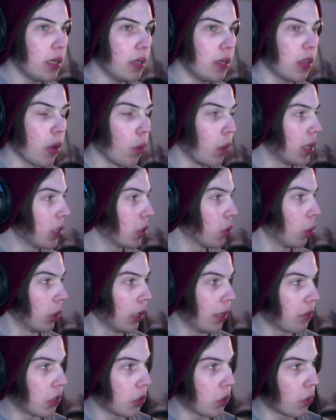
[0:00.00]
Ones Who
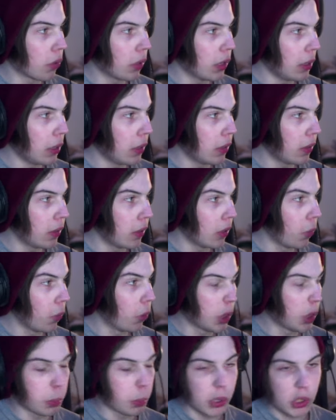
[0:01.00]
Live story,
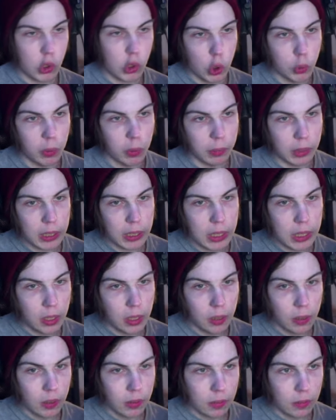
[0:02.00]
which presumably,
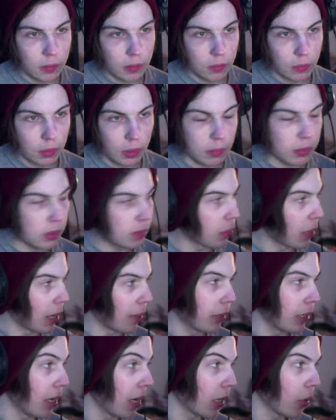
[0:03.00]
well, it's
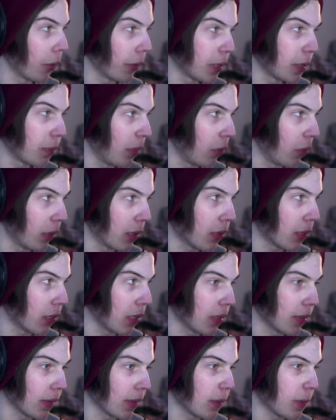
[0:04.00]
probably not going to be one
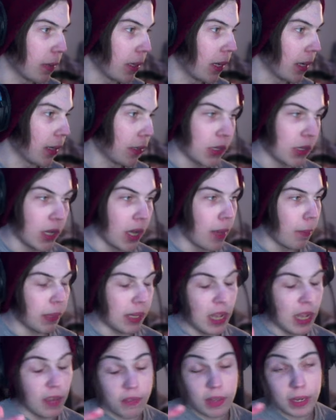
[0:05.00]
season, let's be honest,
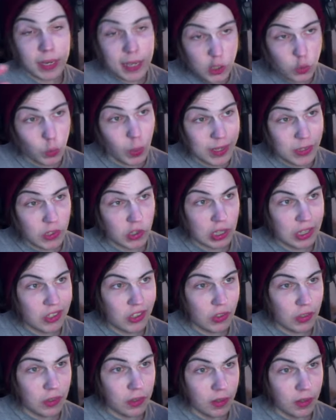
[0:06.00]
but if it is one
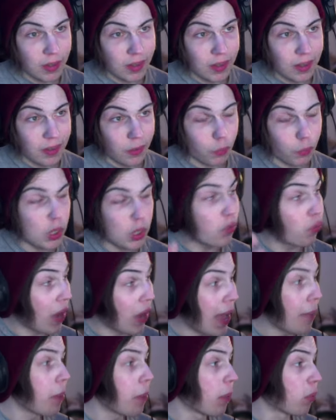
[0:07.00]
season, we
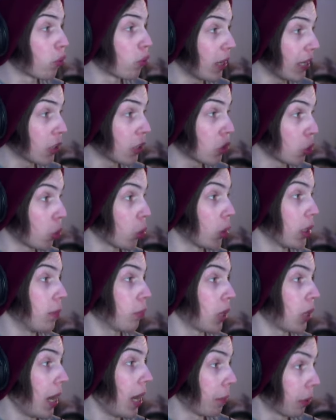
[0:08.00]
wrap up Rick's story
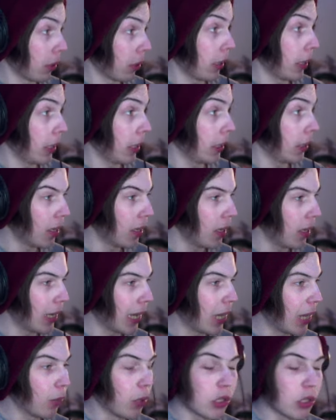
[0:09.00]
properly,
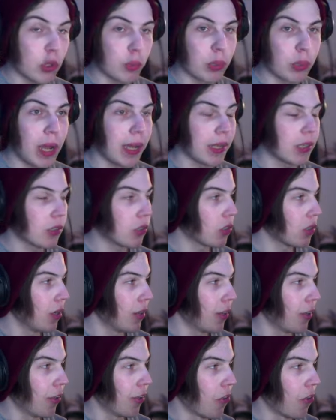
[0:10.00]
and, well, surprise,
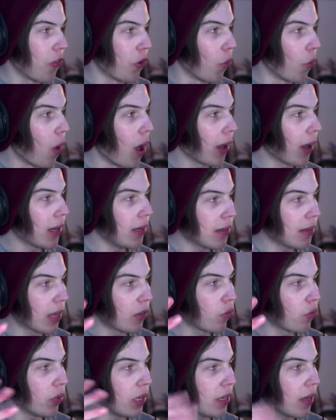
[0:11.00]
The Walking Dead
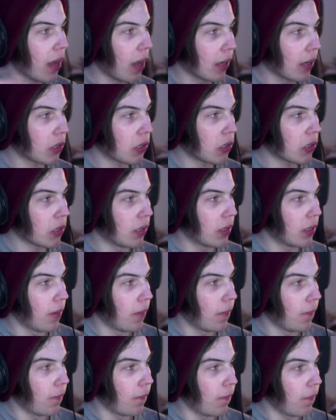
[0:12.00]
Redux,
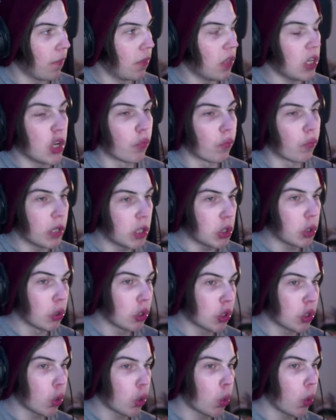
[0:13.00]
the original
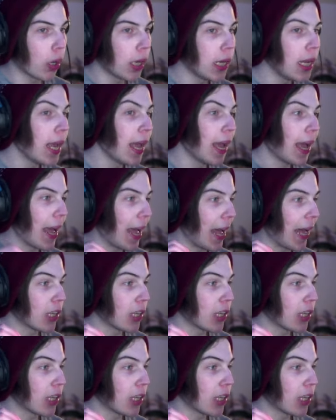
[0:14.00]
story as